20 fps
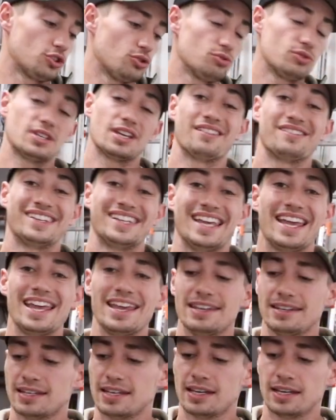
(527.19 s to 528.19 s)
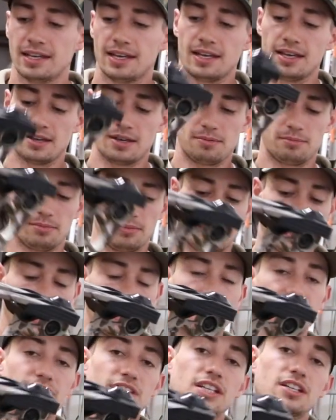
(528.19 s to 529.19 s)
278
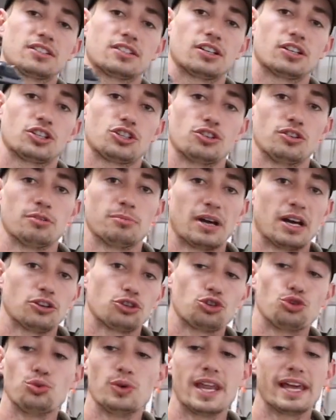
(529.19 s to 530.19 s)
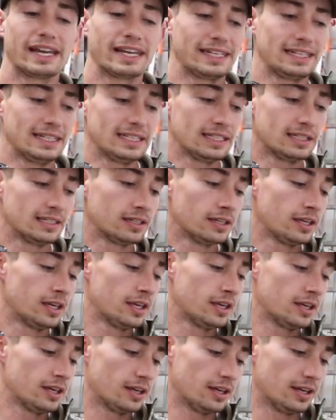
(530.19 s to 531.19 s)
and the VXR is shooting about 290.
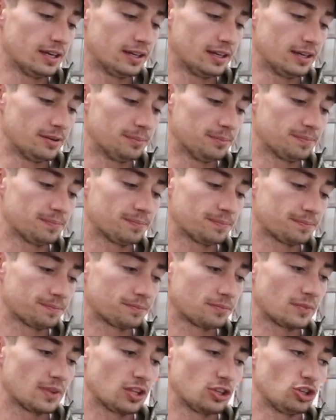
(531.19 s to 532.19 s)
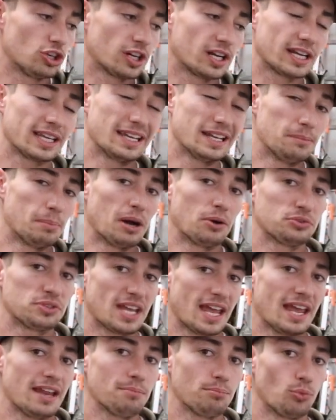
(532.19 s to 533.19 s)
You're going to get about
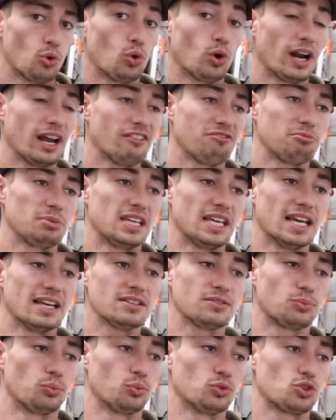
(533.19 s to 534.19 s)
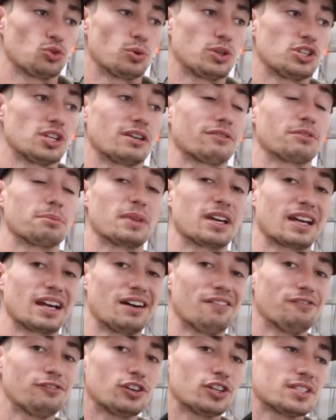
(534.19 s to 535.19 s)
10 more FPS switching from the
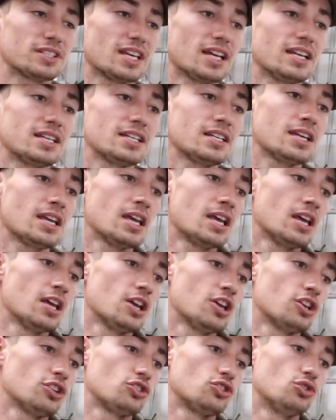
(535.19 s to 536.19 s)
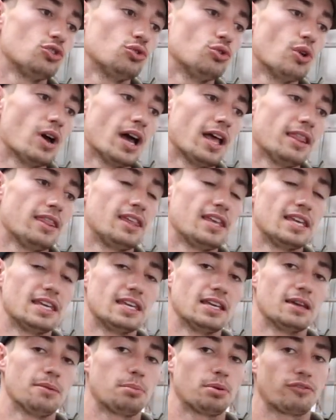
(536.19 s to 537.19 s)
comfort setting to
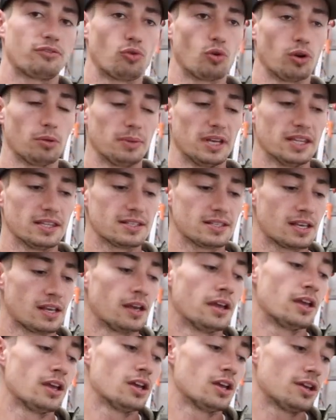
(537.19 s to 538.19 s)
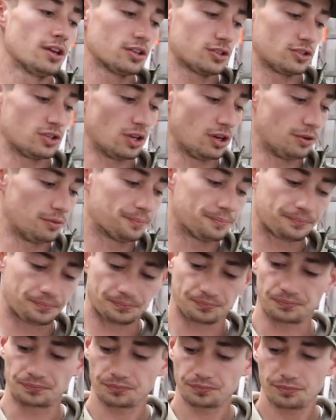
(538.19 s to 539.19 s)
the performance, so
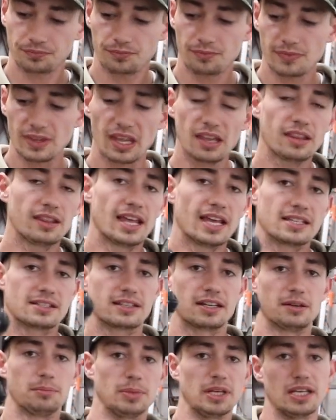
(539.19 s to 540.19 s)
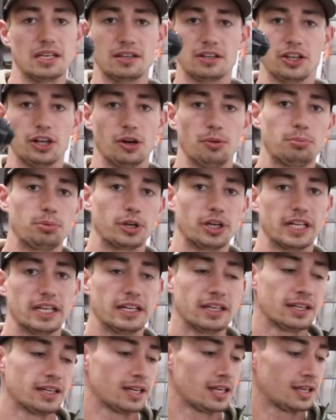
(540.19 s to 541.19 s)
that's going to be, you know, pretty
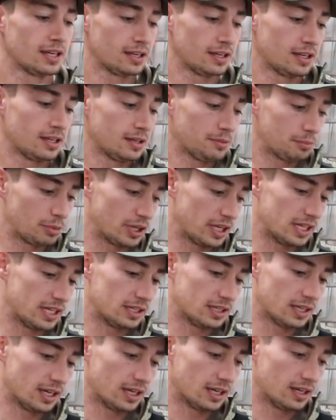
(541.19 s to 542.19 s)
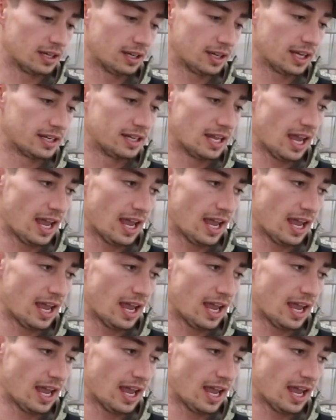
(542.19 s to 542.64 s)
head